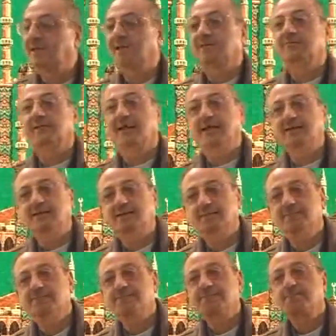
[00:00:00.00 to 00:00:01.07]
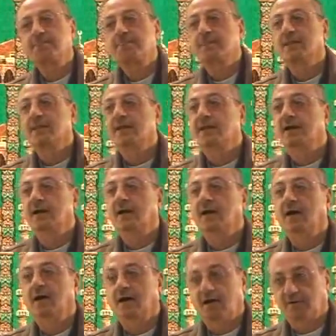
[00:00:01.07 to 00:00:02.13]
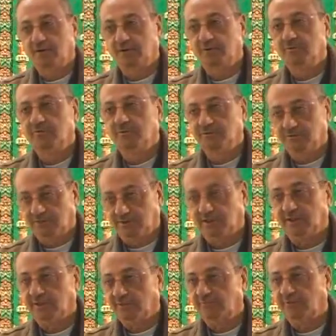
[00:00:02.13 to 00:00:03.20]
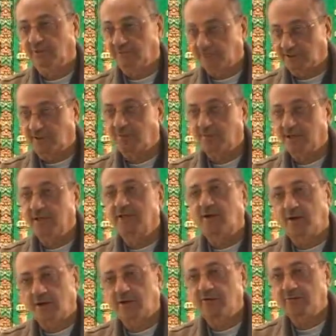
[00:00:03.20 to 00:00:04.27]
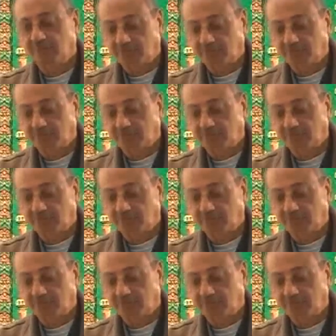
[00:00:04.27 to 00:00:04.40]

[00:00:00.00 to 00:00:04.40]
of that? Are you from Germany or are you